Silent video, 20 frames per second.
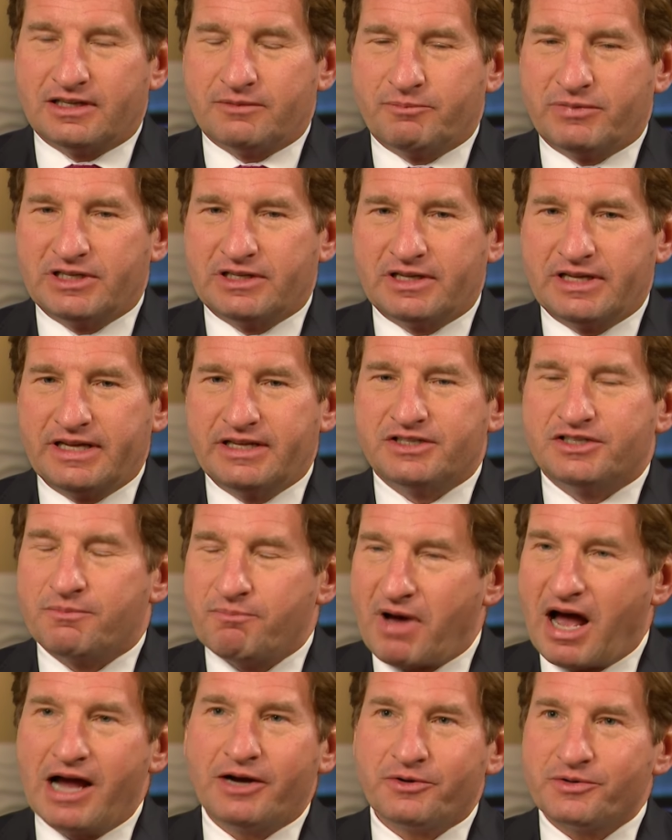But in
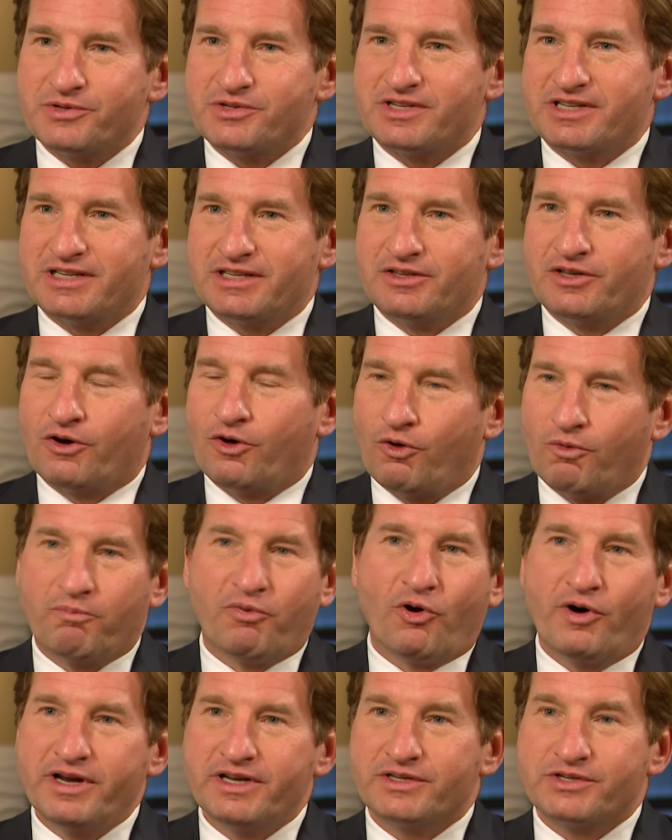democracy, the whole
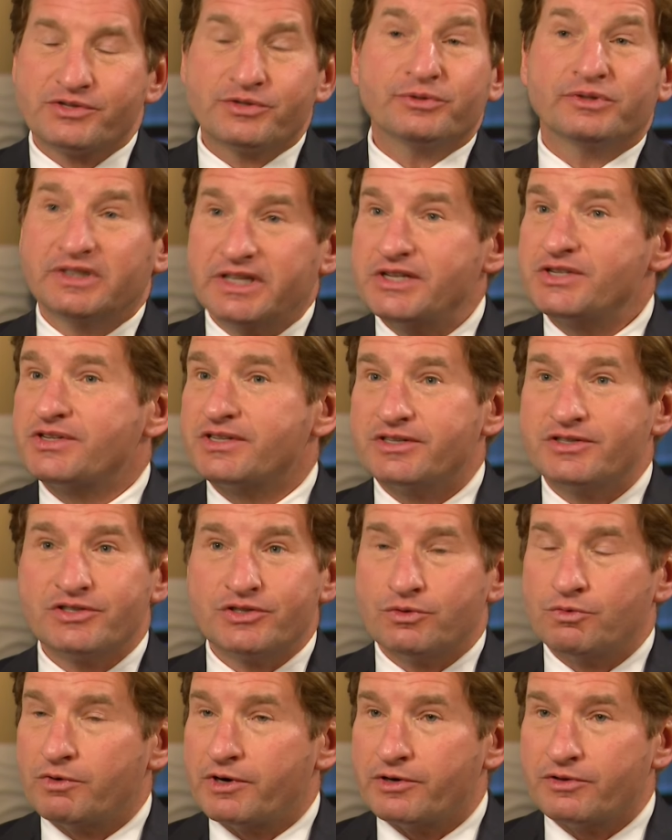point is to listen
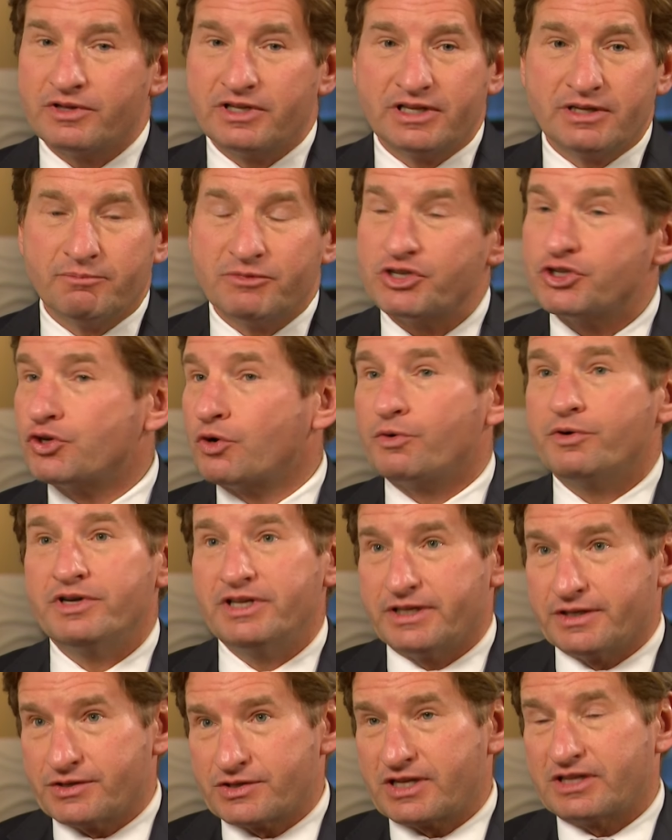to where the
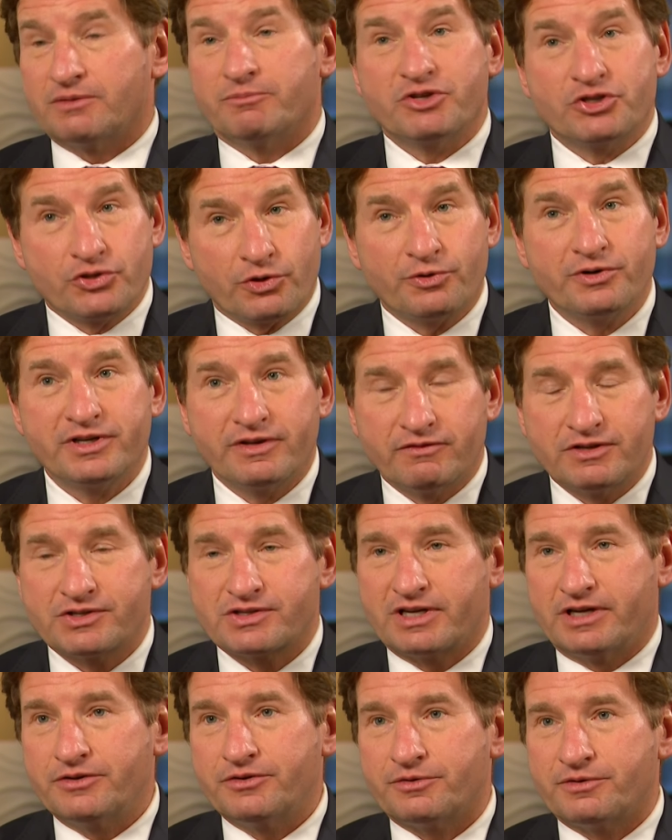majority is. And the majority of this
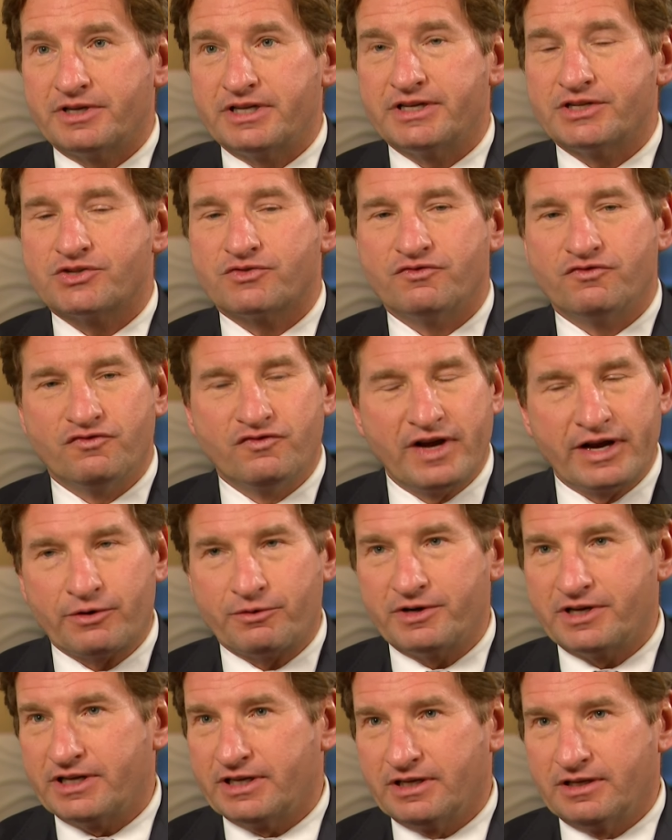country is
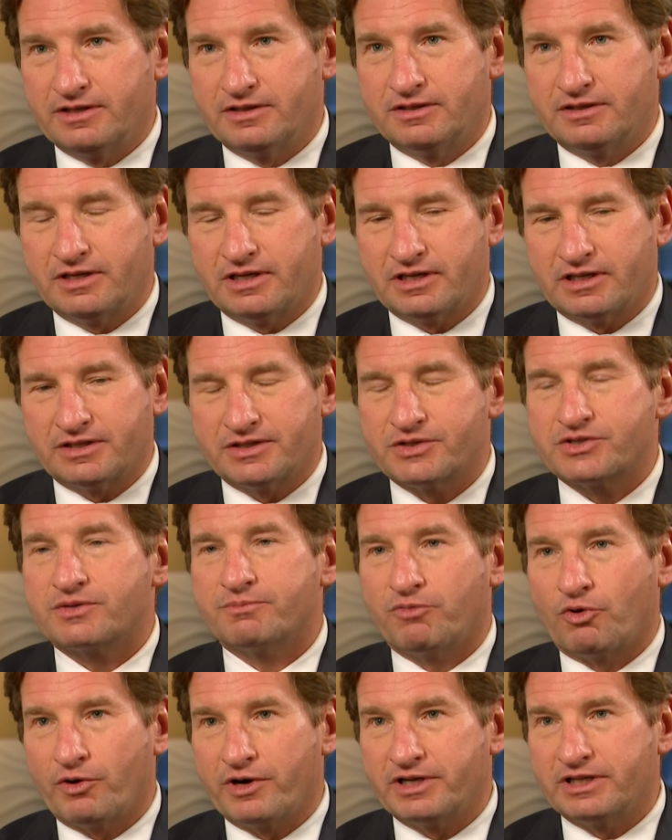very uh,
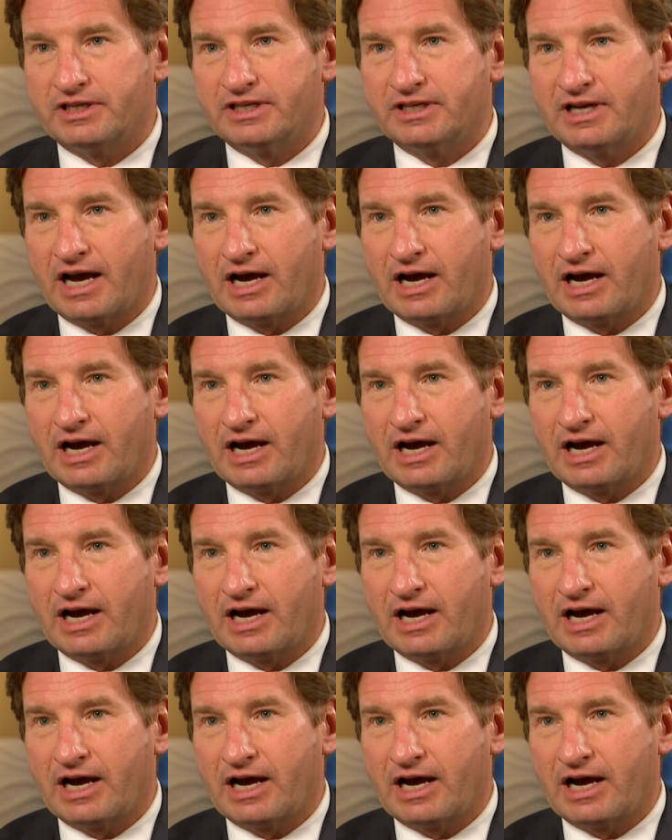disappointed in